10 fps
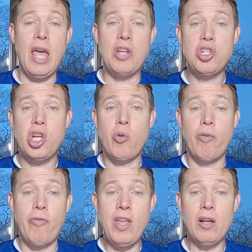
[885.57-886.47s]
and she
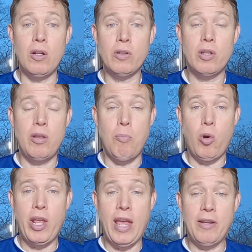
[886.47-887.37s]
revealed that
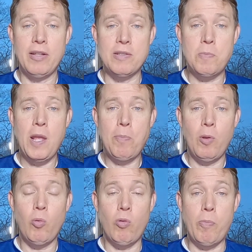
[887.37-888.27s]
Morianton's
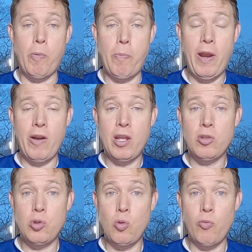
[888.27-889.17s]
people were preparing
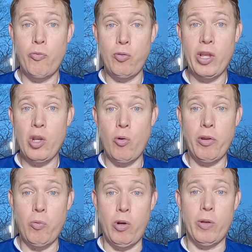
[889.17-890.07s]
to flee
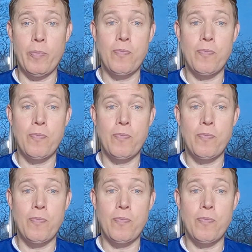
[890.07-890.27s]
northward.